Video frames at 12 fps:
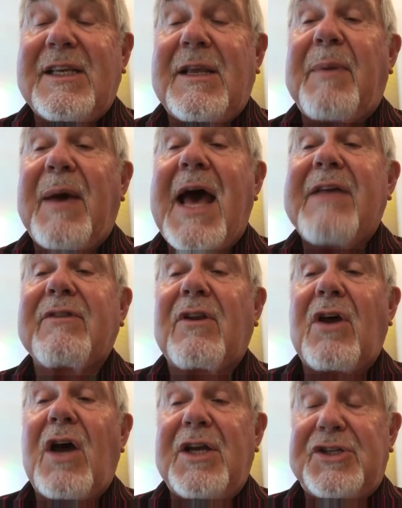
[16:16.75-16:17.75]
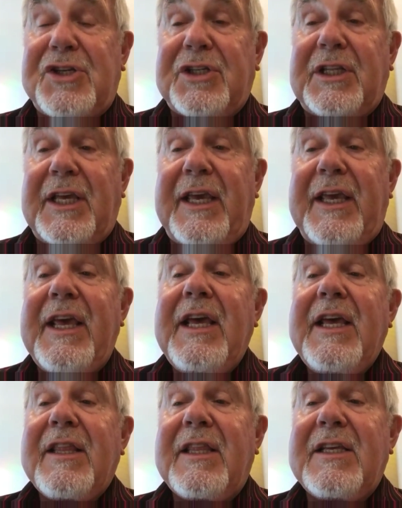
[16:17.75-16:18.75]
And pathologically,
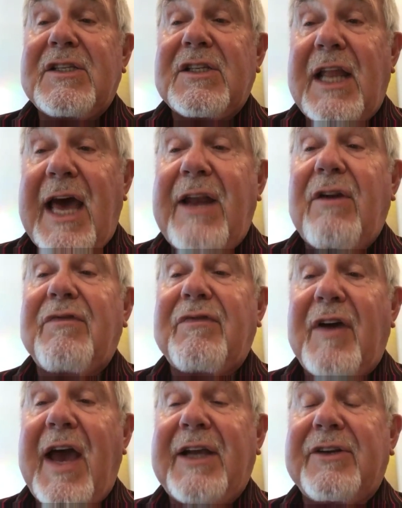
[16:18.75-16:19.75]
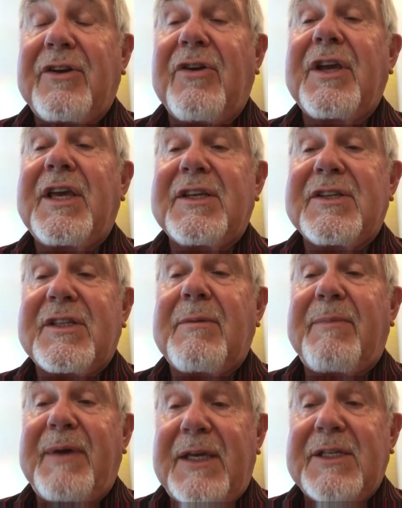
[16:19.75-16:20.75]
this latter factor is the
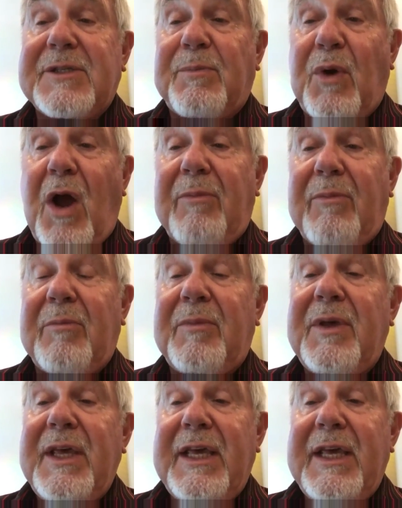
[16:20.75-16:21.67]
biggest problem